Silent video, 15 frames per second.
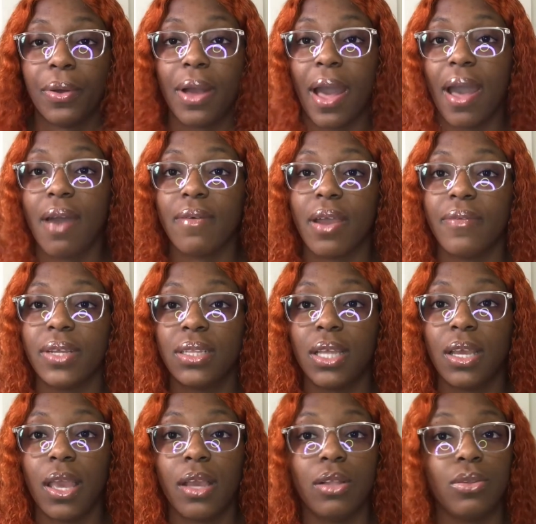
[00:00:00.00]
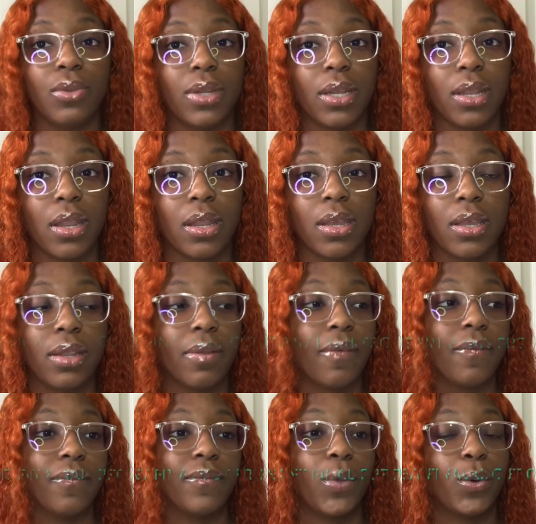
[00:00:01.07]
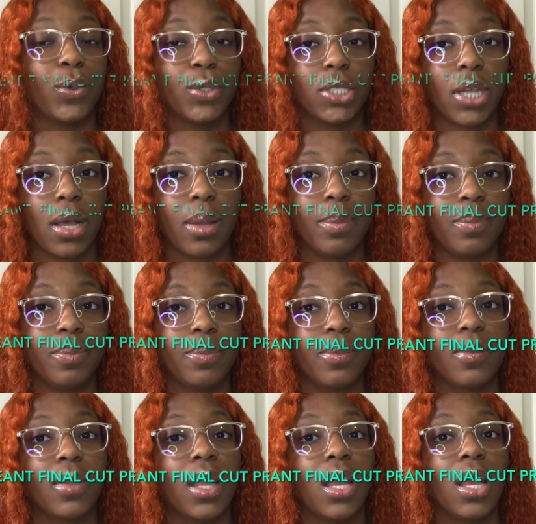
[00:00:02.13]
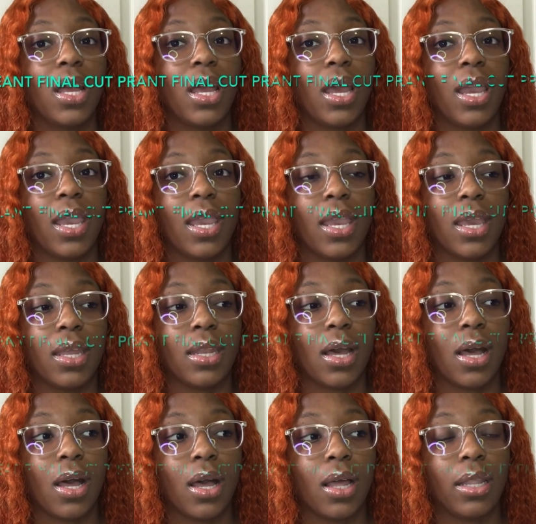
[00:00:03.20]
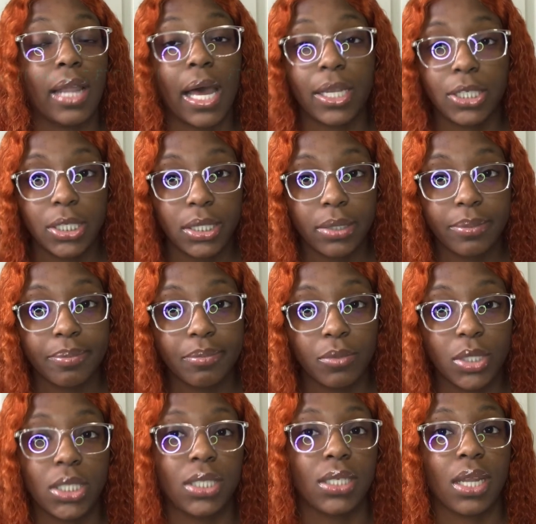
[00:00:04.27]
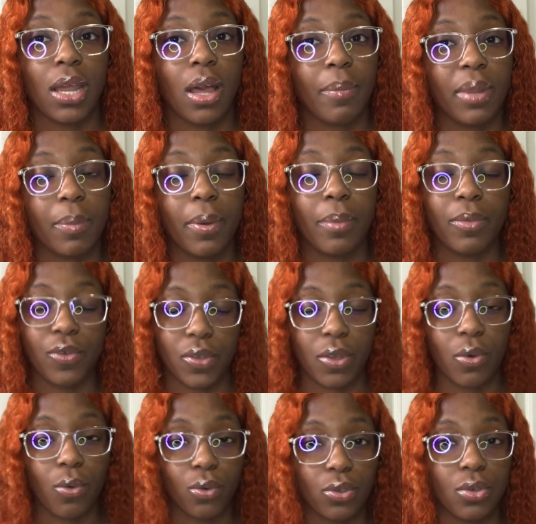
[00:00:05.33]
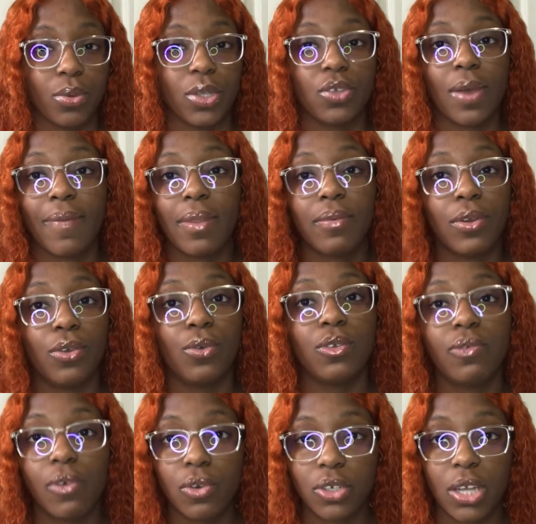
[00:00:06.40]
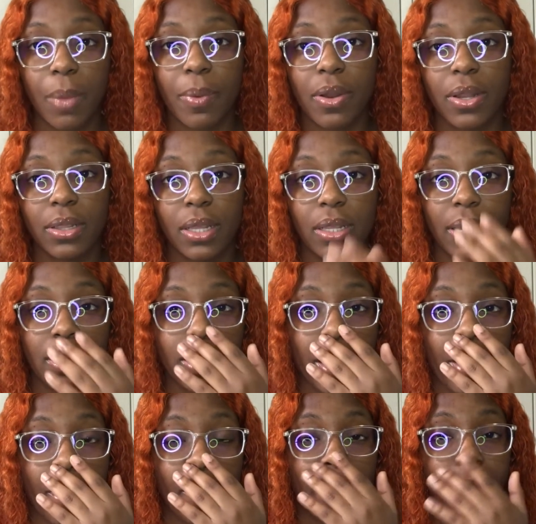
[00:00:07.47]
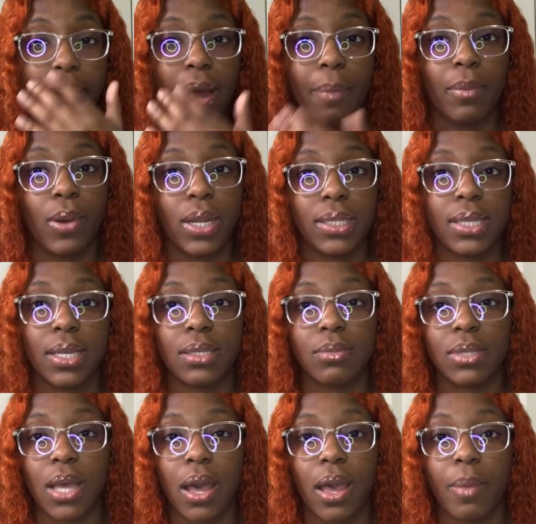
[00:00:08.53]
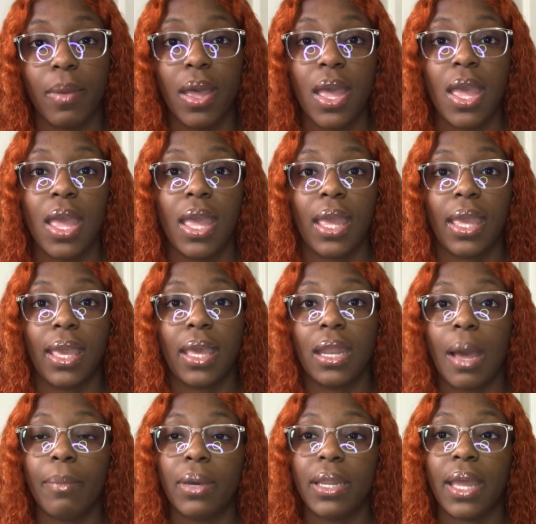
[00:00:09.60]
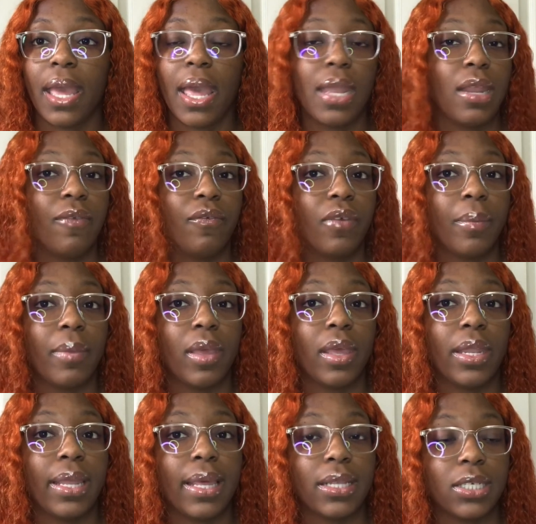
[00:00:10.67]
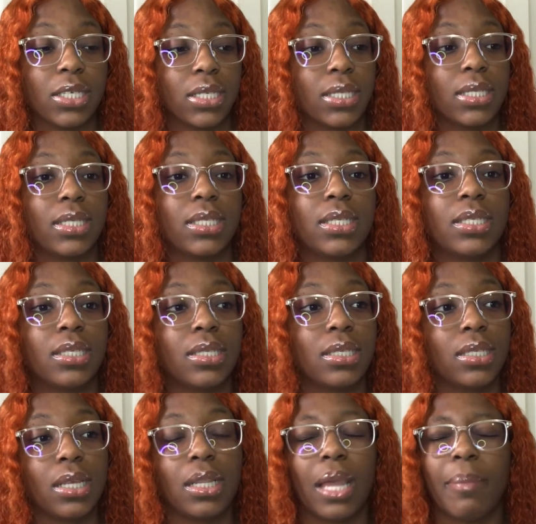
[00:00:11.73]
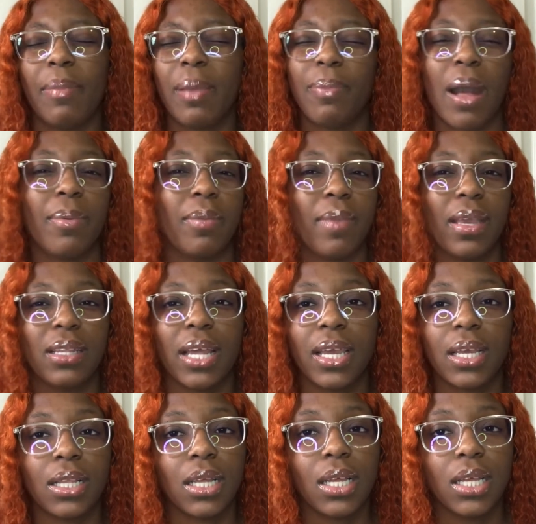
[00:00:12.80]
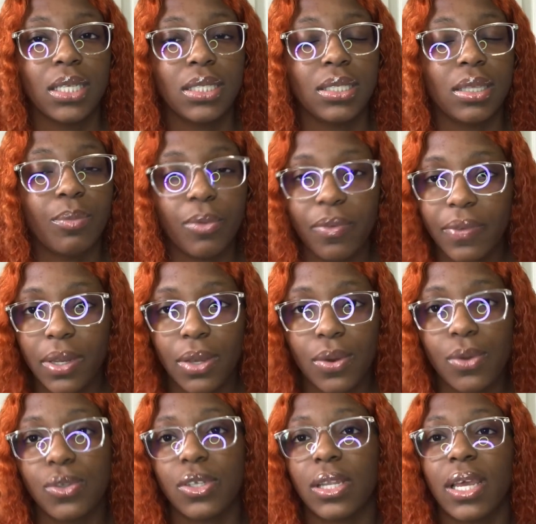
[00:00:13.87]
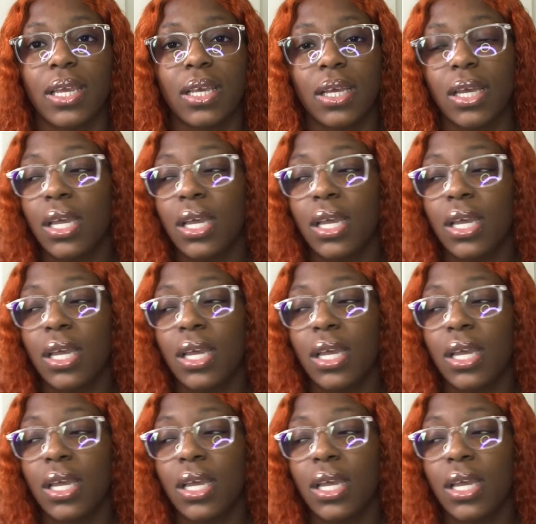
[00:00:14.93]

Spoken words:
I have everything included in it. Photoshop and Logic, which is going to help me to put music onto it. So I've never used Photoshop or anything like that, but I'm going to take some time and I'm going to edit from it and just see, like, make, probably make like simple videos or like